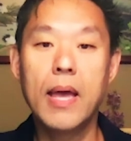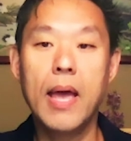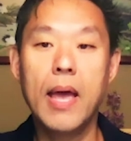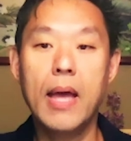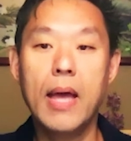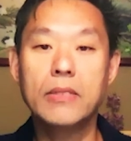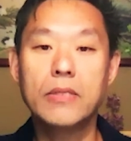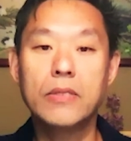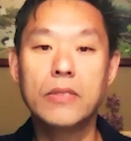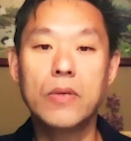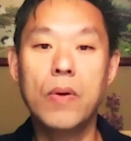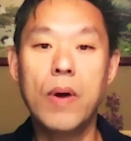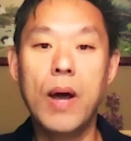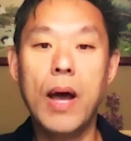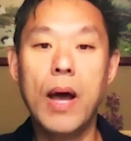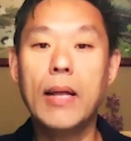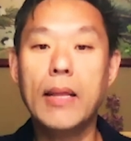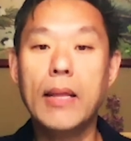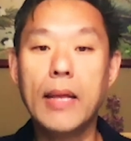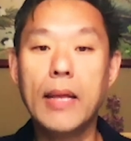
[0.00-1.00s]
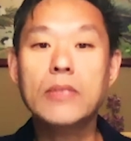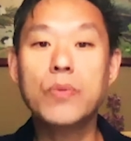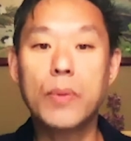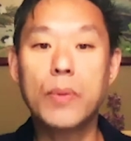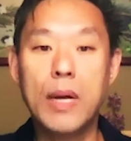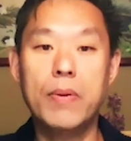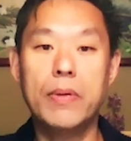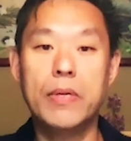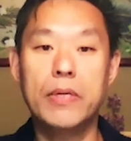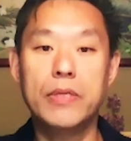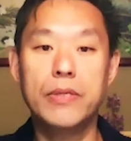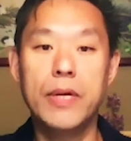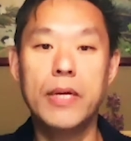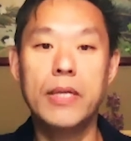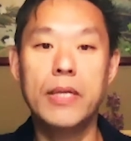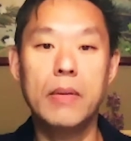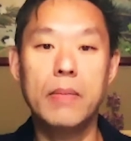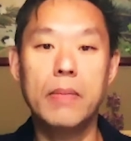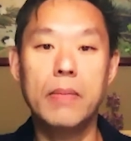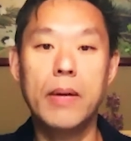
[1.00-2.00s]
And so that's what I want to train them.